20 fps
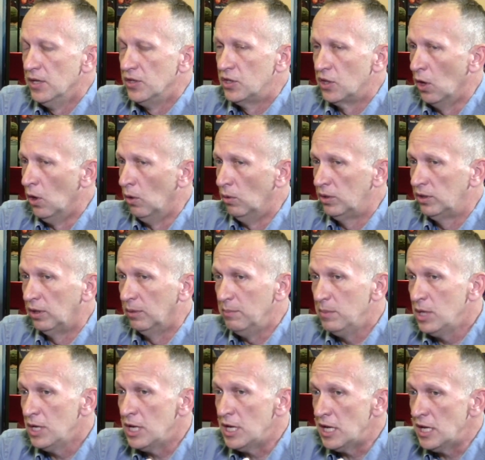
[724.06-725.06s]
So to
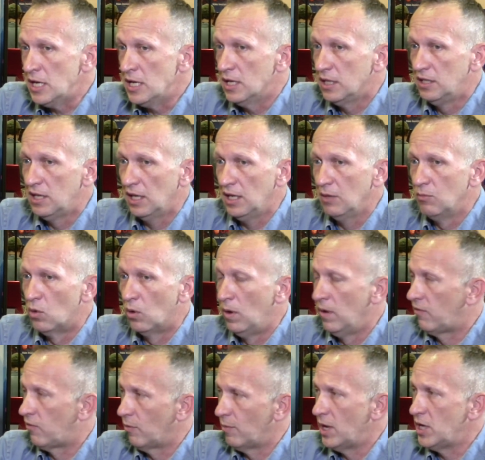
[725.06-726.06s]
me, getting
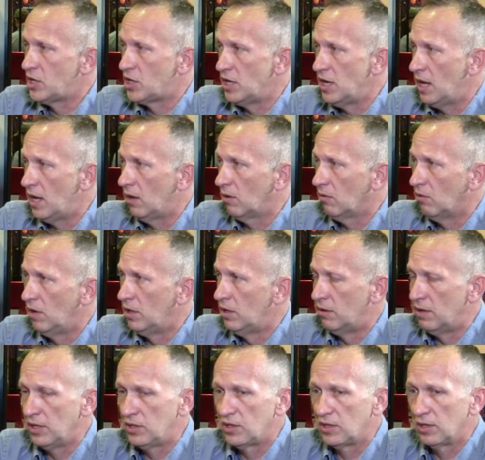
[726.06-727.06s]
more information out,
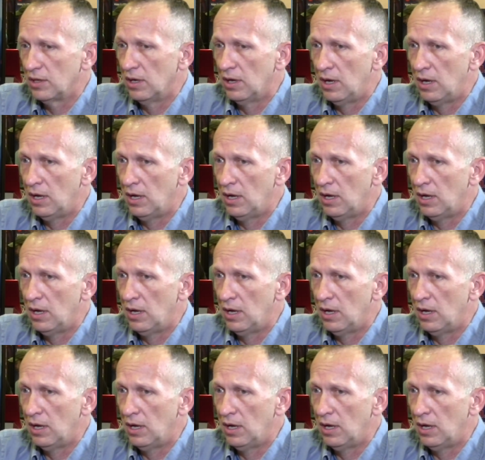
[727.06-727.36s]
whether it's